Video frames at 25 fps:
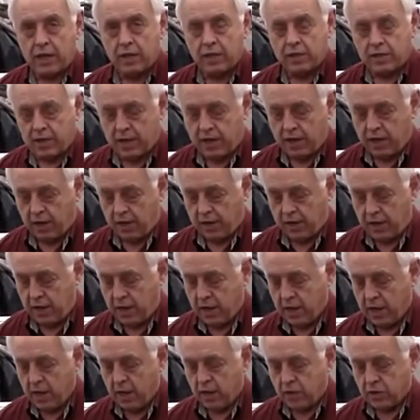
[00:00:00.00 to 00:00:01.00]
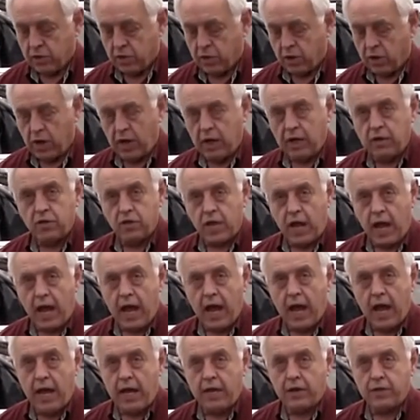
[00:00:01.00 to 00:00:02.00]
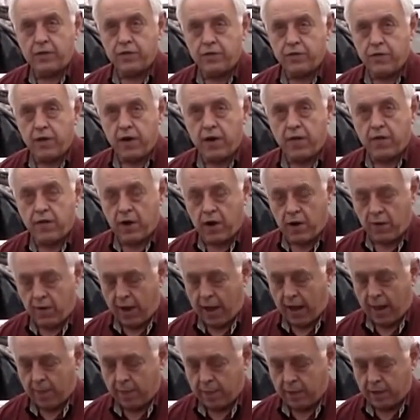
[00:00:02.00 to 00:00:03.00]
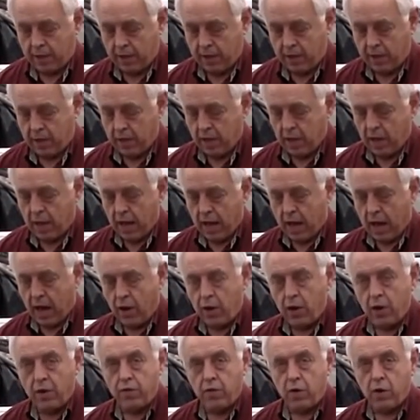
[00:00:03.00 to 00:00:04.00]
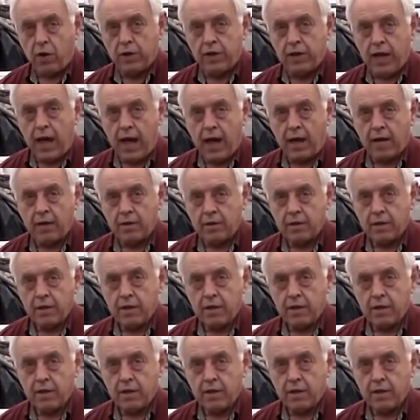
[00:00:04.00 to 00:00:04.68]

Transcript: senility. So the leaves age very, very rapidly. How do you avoid that?